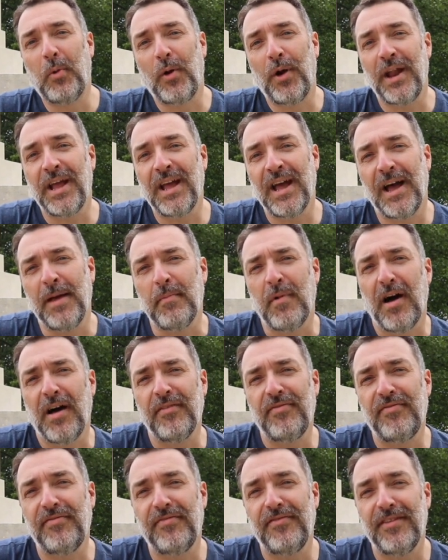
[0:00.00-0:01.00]
morning I'm
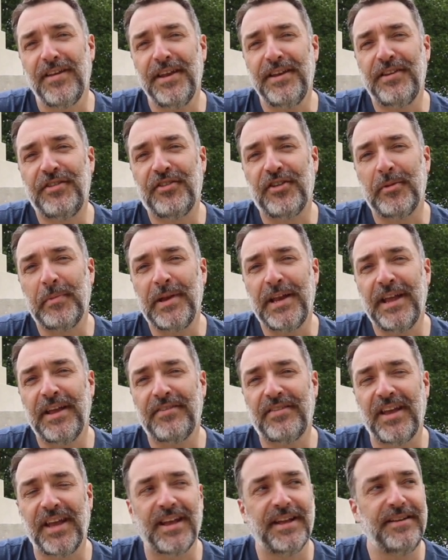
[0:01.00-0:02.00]
off into Germany
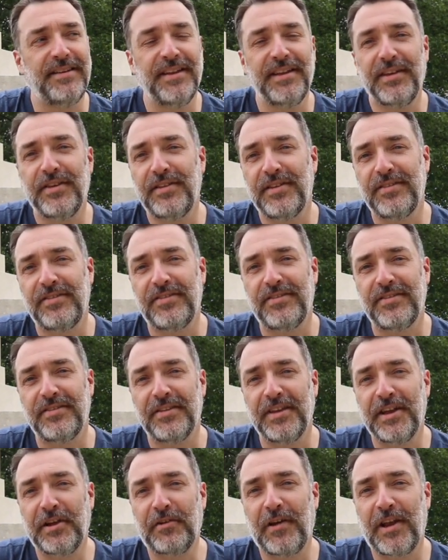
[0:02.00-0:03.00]
as I continue this
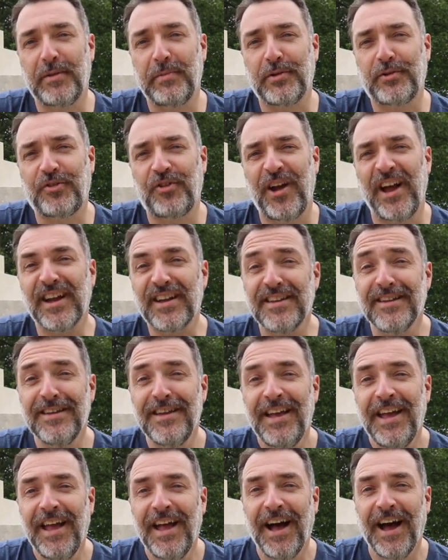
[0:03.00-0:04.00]
incredible trek,
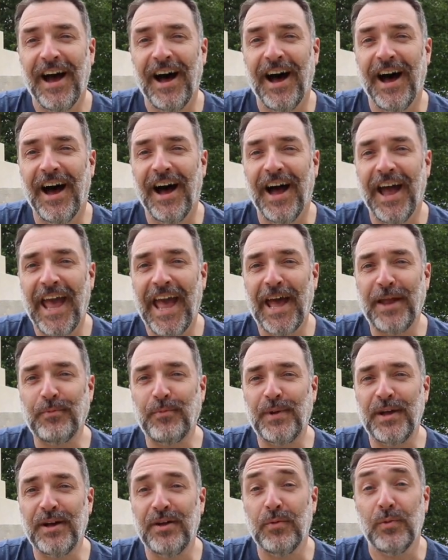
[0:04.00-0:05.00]

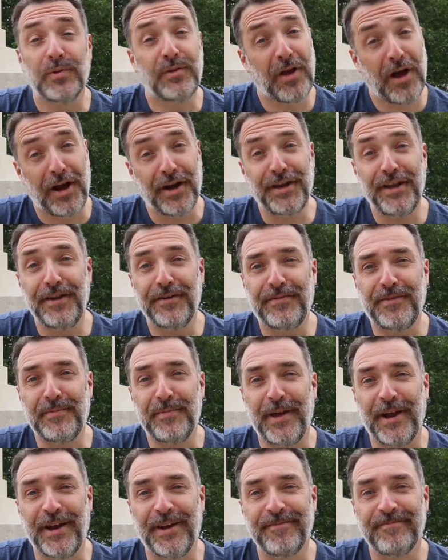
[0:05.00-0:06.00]
and we'll talk to you from
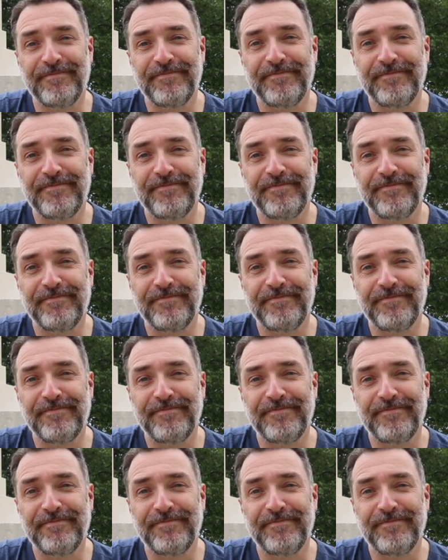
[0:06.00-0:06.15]
there.